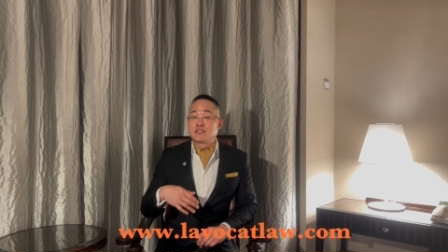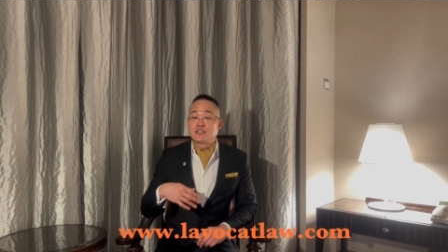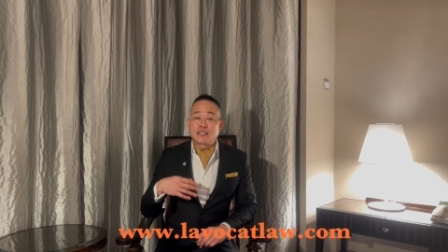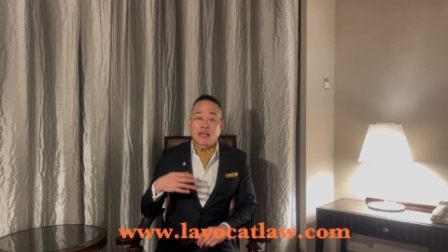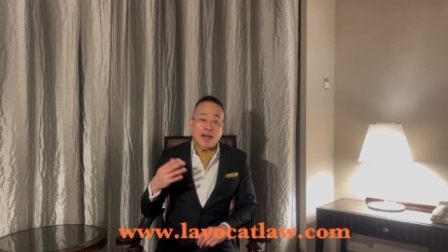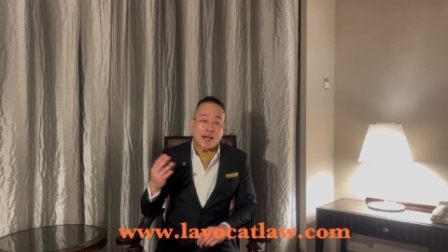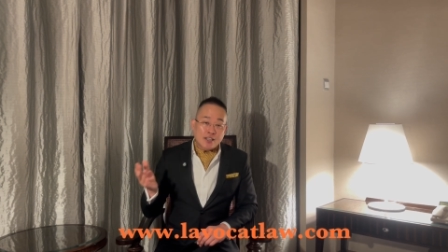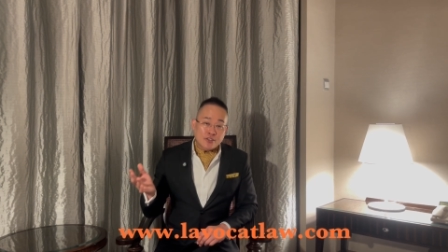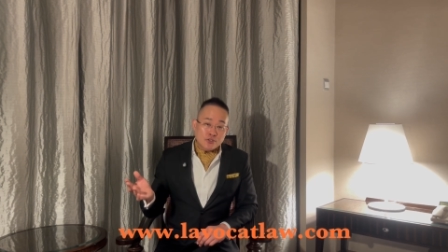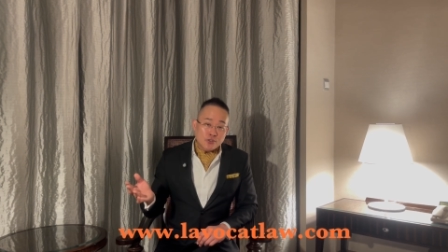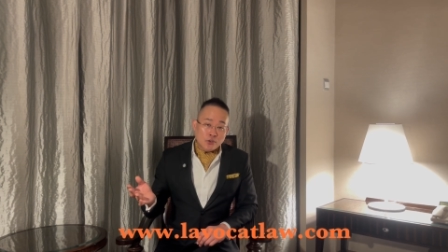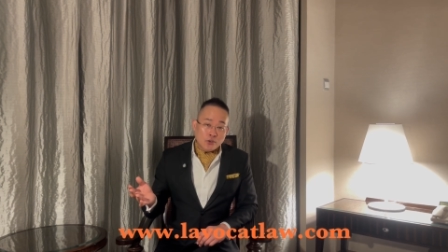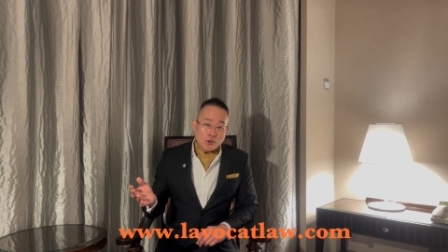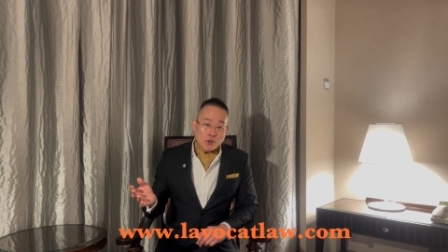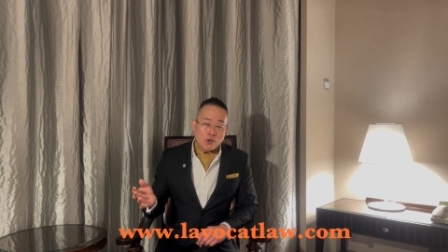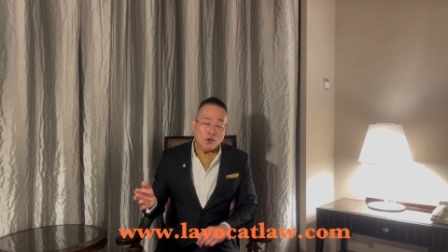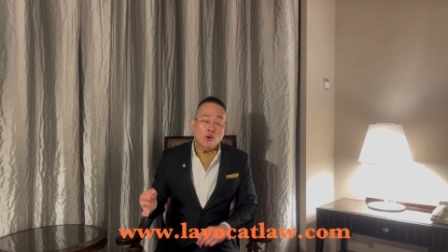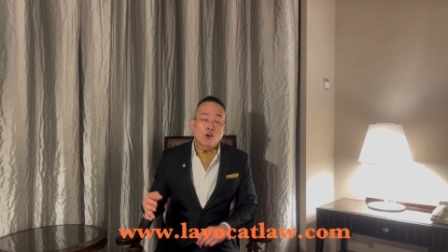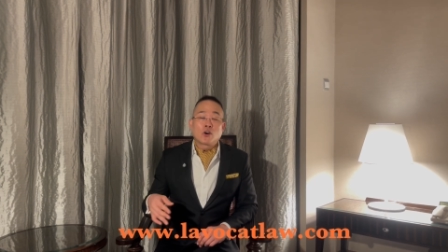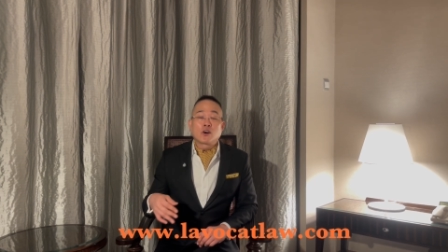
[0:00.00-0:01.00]

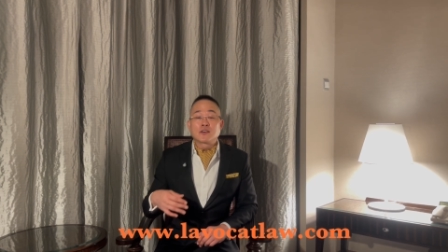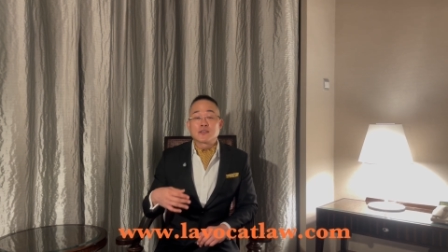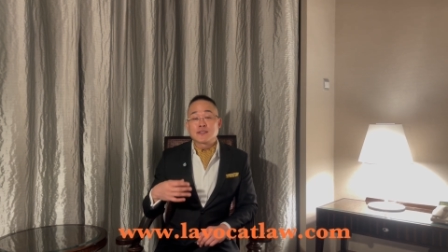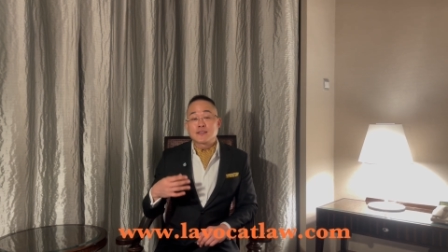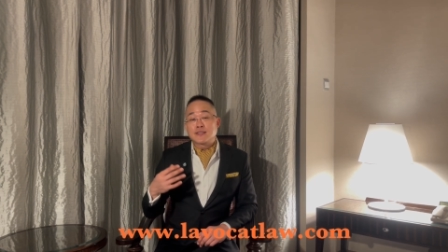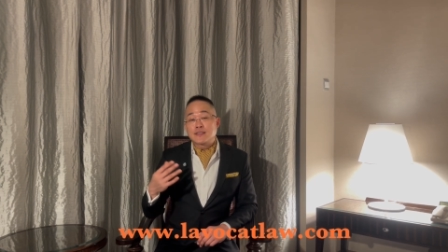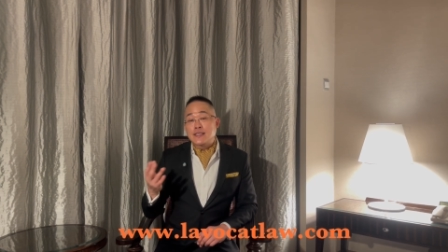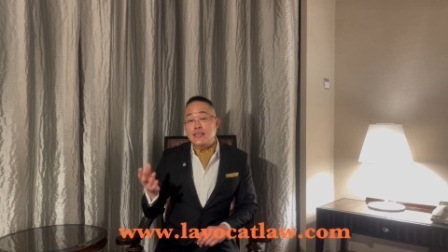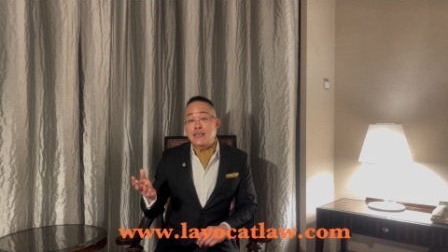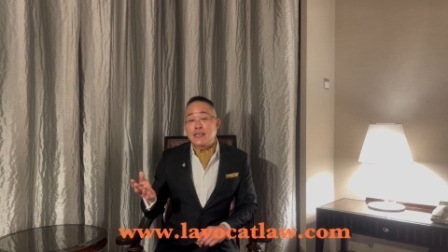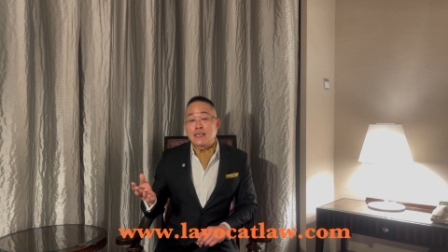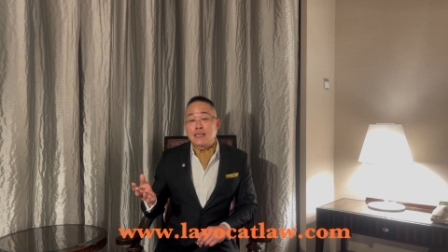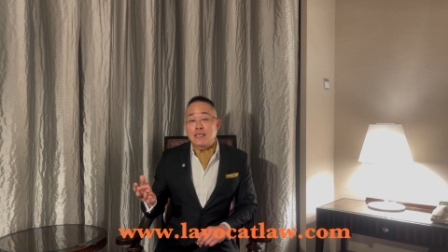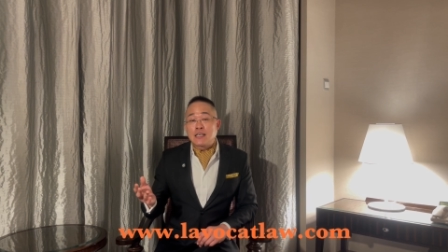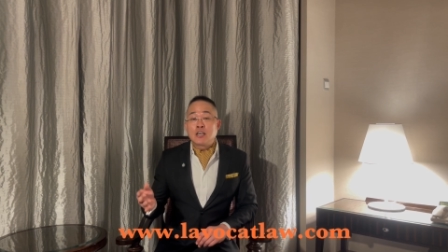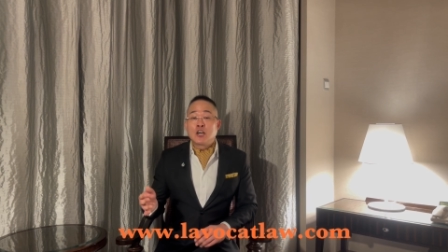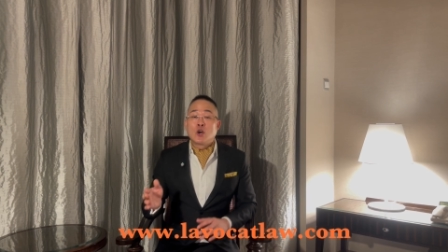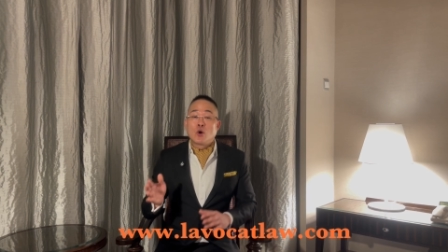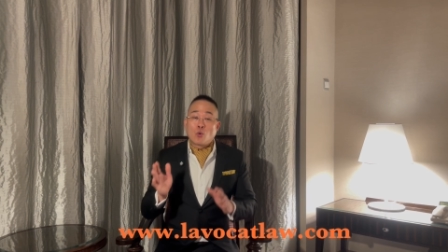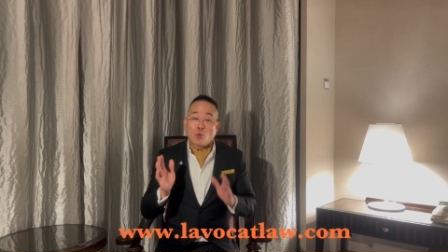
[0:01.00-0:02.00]
Dato, or
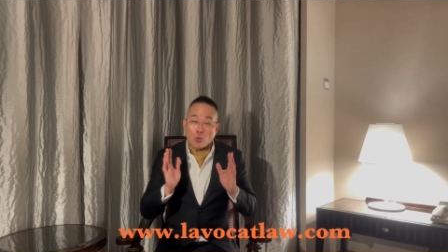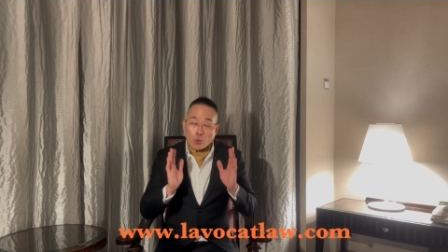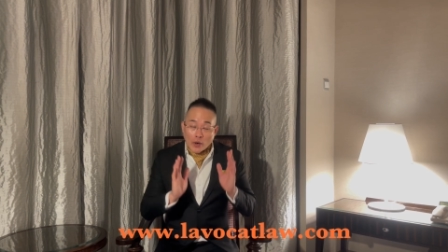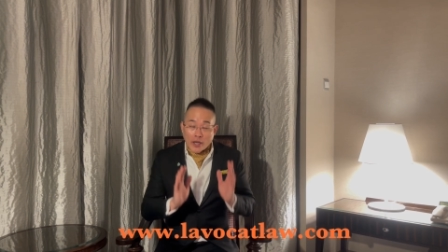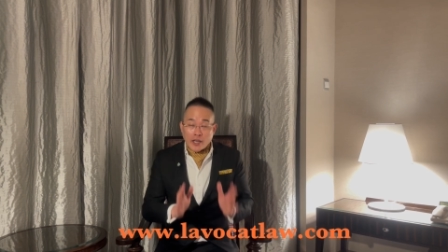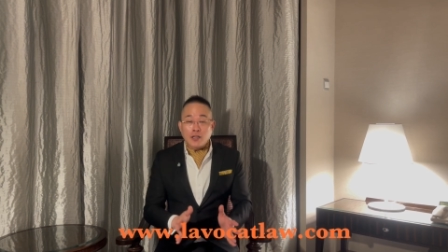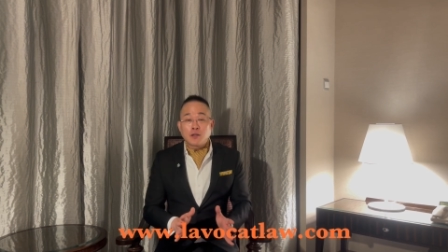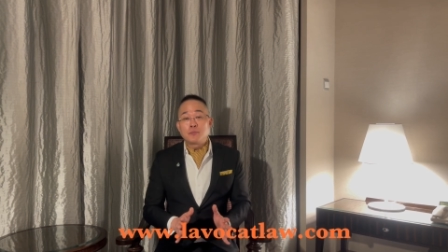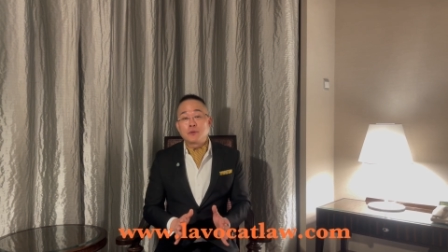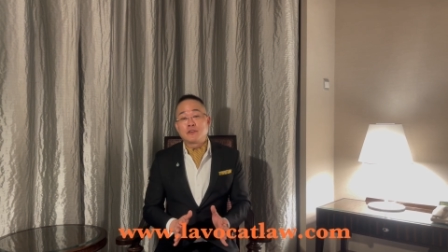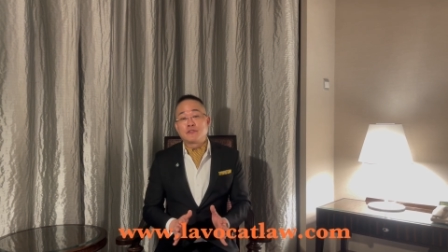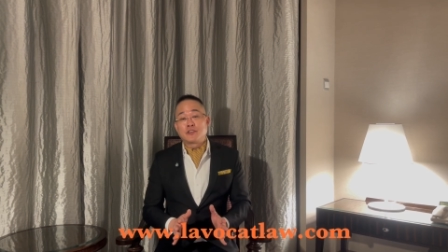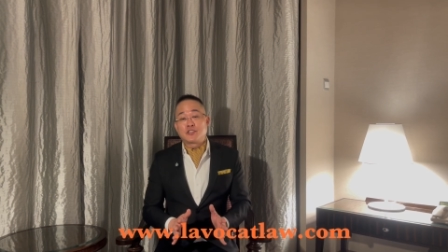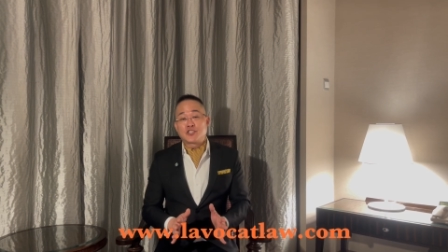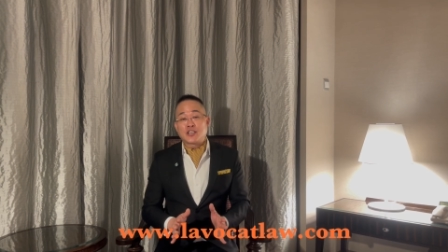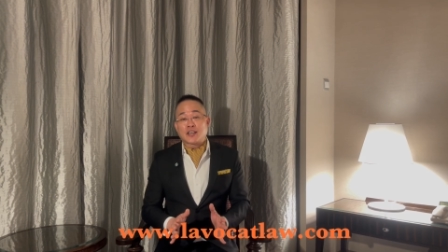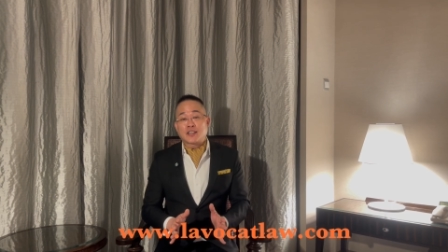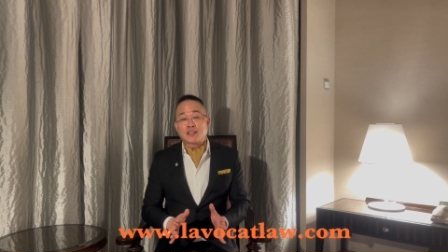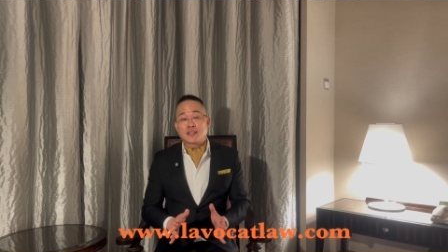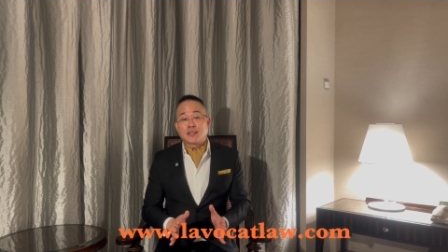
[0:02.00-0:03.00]
Sir, will be
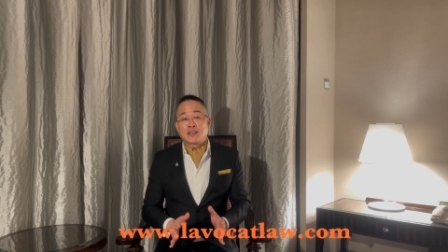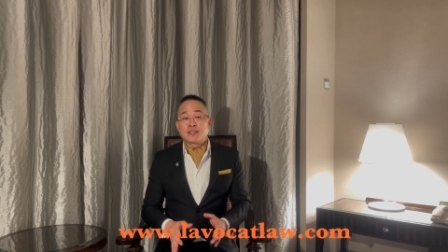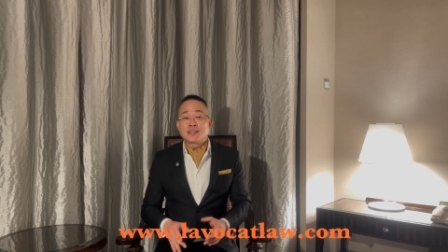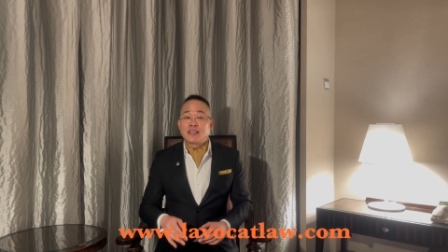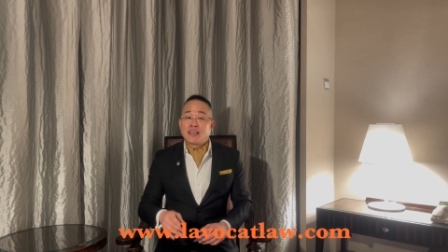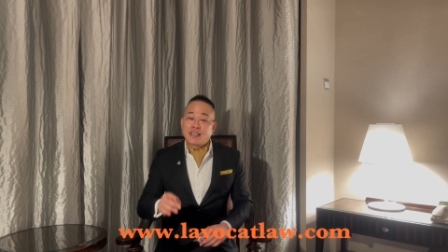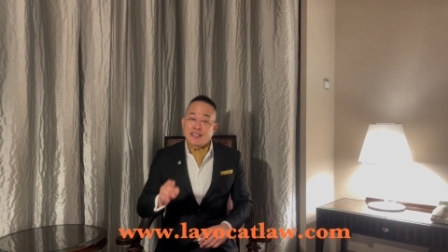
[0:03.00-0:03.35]
rejected.